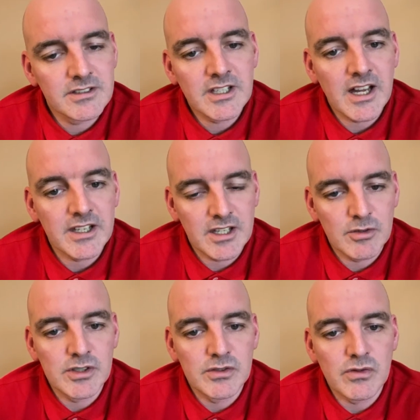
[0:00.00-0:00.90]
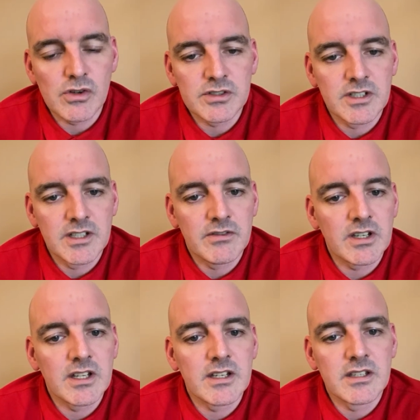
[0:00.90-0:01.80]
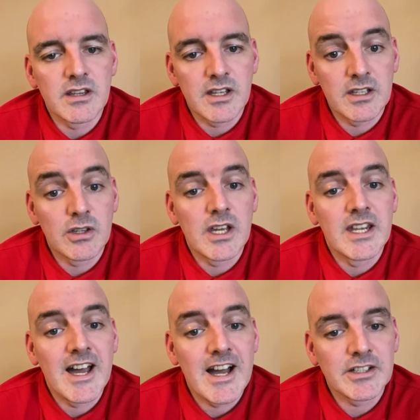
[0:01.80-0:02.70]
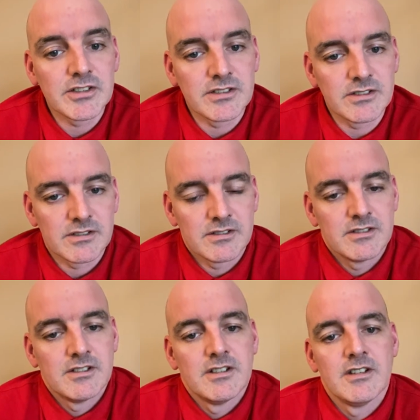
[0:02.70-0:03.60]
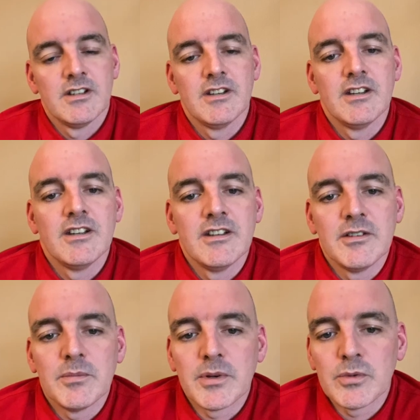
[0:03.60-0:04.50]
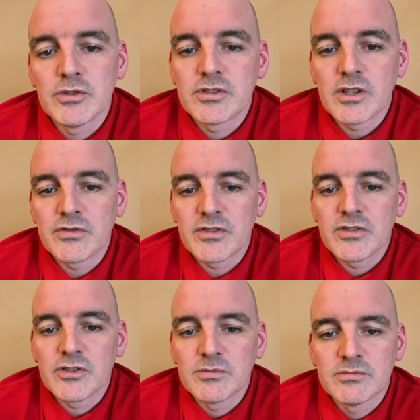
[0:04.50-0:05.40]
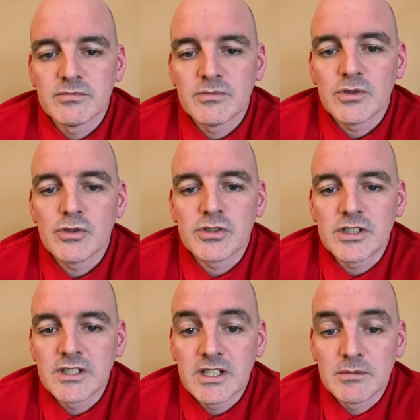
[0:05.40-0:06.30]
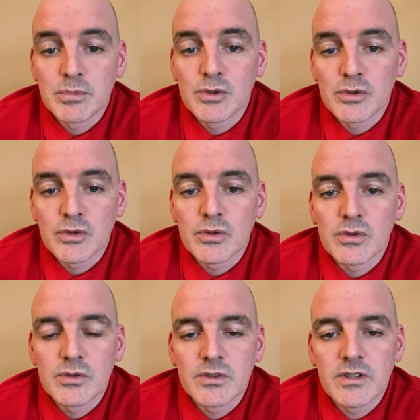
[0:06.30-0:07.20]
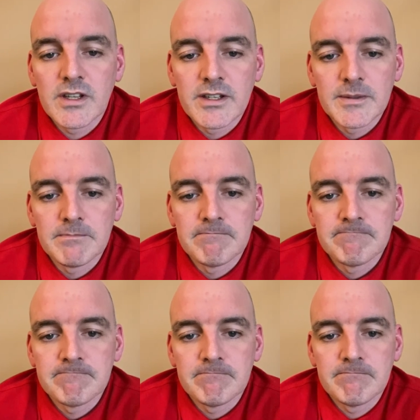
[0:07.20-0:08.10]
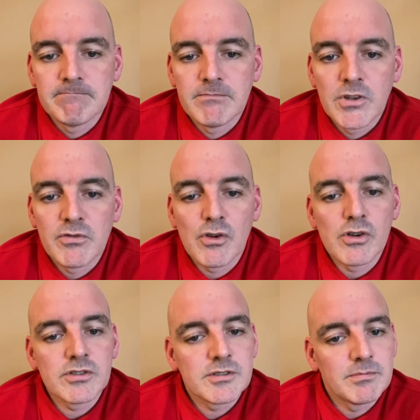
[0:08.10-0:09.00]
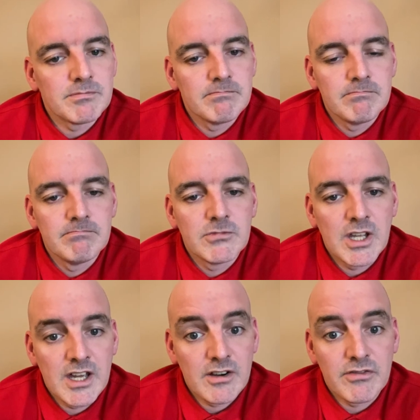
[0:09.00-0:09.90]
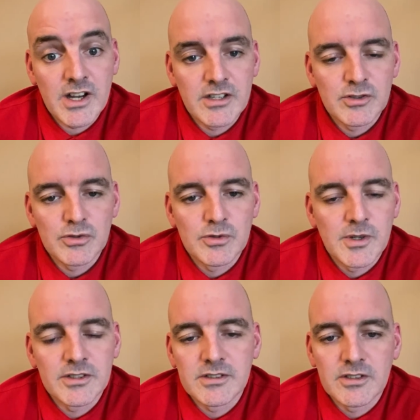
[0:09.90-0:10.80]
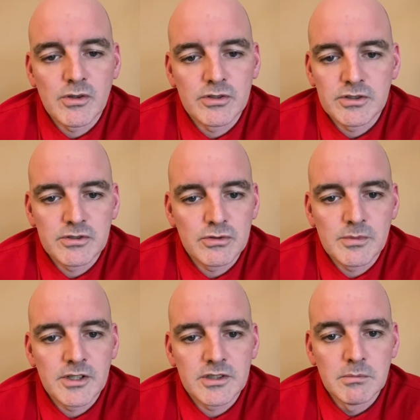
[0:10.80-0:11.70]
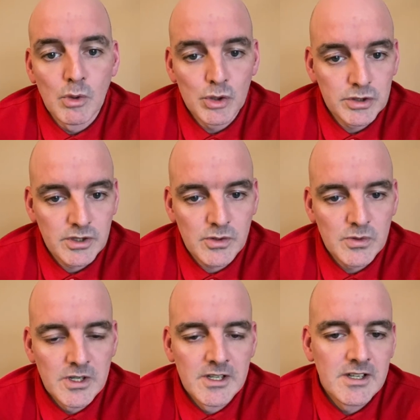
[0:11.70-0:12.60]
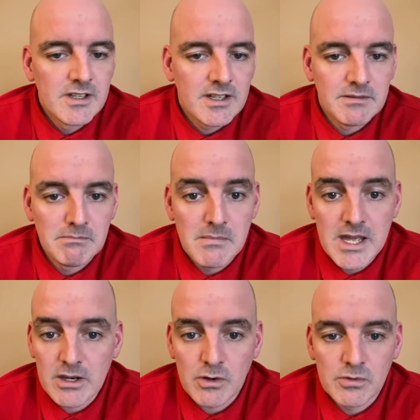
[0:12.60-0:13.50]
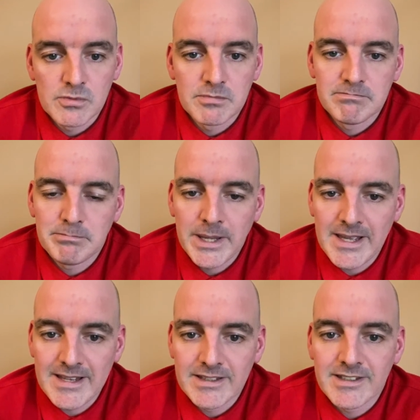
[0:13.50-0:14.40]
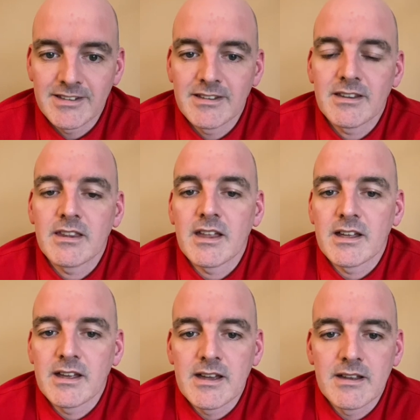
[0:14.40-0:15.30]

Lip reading: carried out these thoughts, they never led to any actions. But when you suffer from OCD and Puro, the thoughts terrify you so much and cause you so much emotional and mental pain that